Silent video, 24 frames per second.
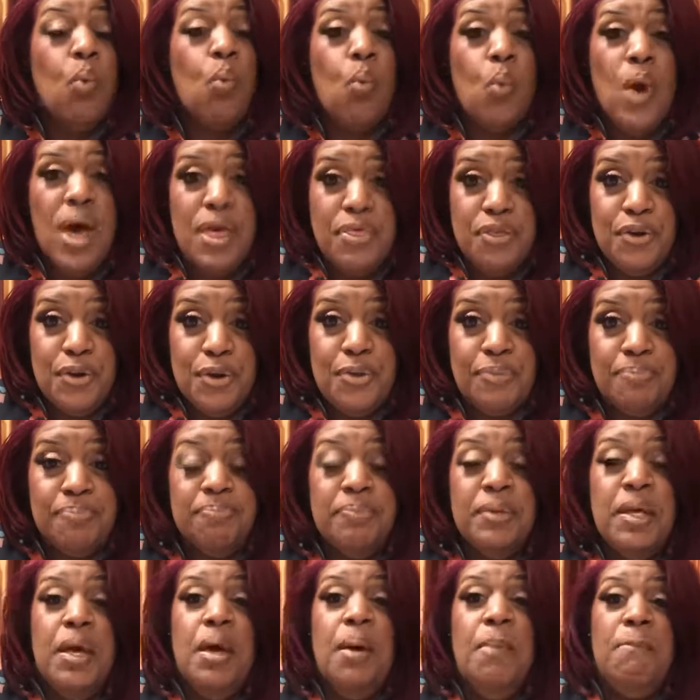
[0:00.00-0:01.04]
weather,
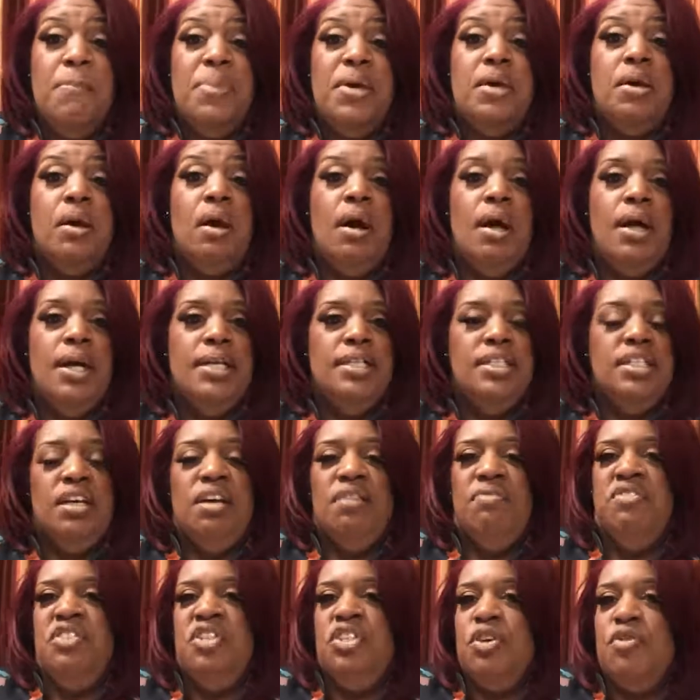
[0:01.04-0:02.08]
because
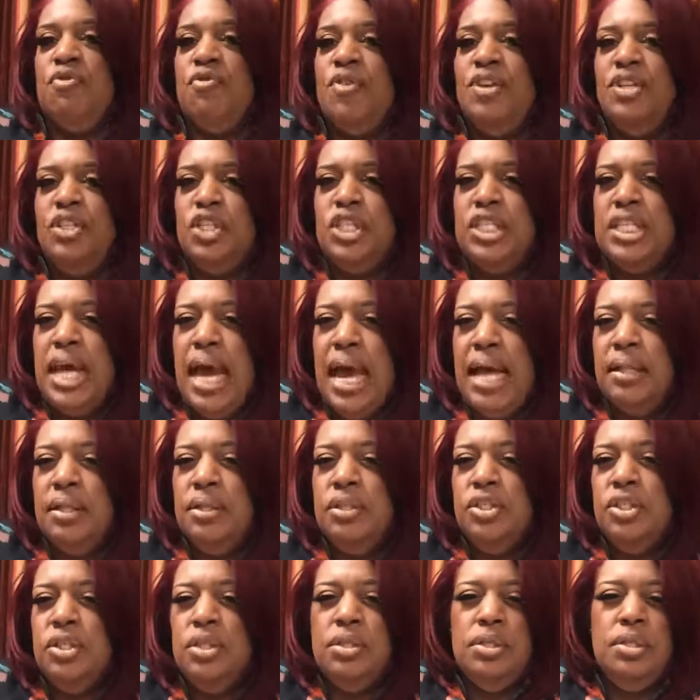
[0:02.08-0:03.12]
of different
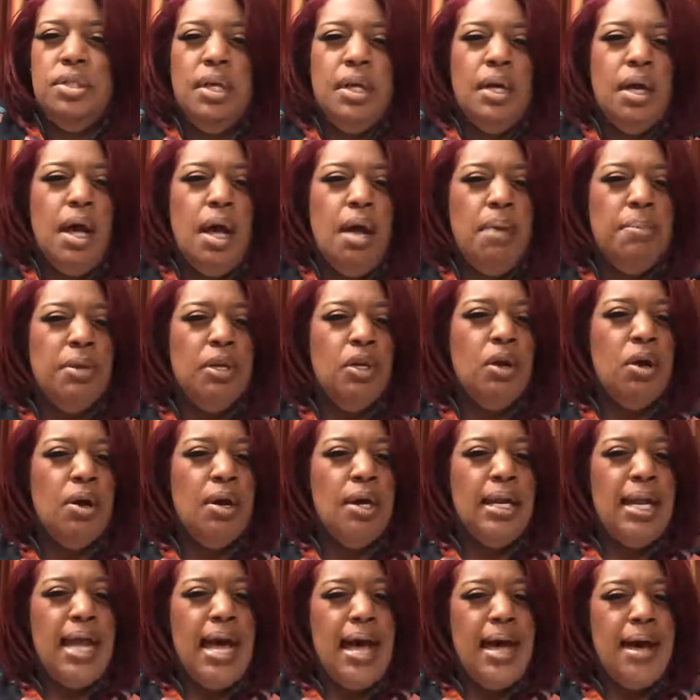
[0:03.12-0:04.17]
challenges that come in our
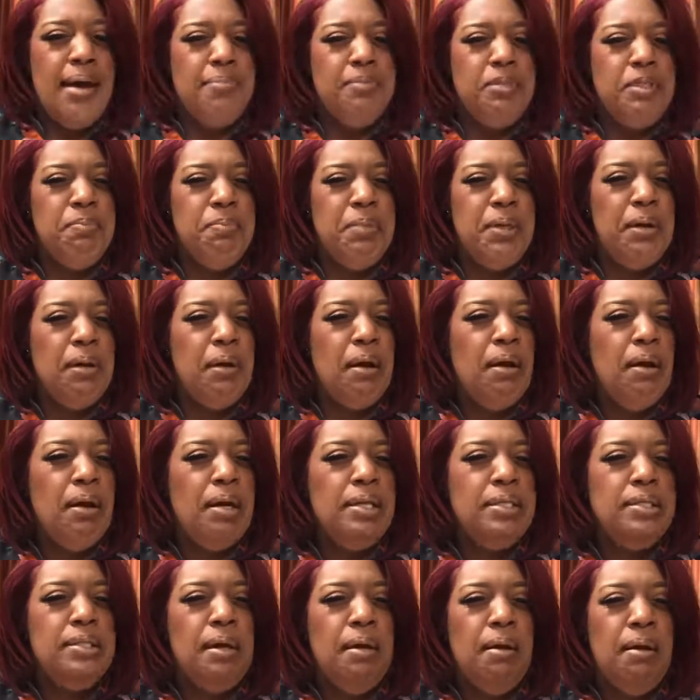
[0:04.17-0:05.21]
lives,
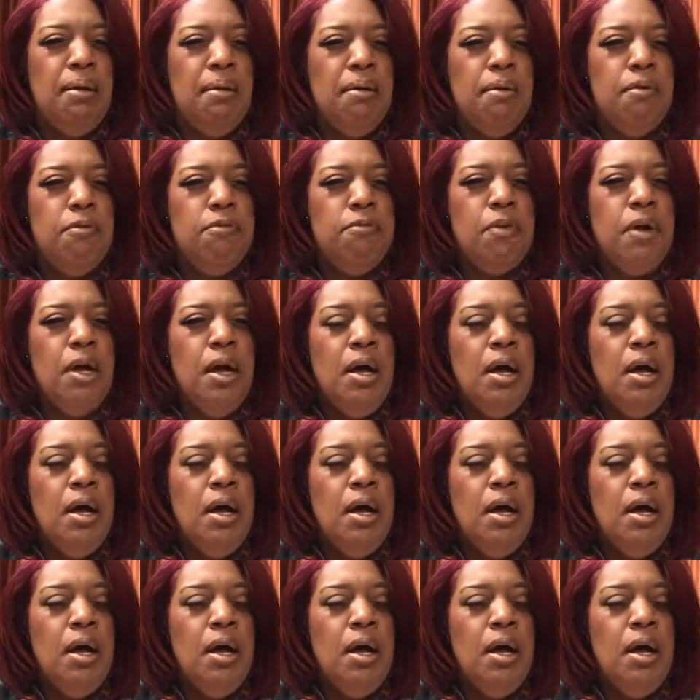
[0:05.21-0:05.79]
because of